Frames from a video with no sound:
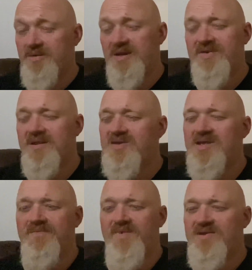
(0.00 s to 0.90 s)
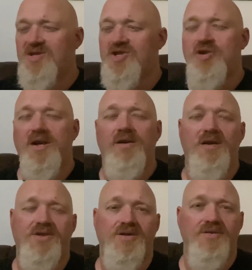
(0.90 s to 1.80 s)
If she's trying to
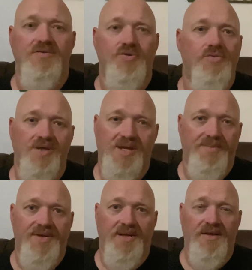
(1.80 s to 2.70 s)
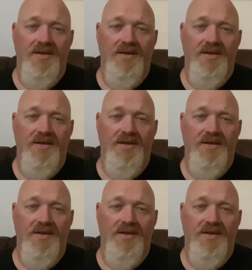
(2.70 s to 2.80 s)
learn to draw something,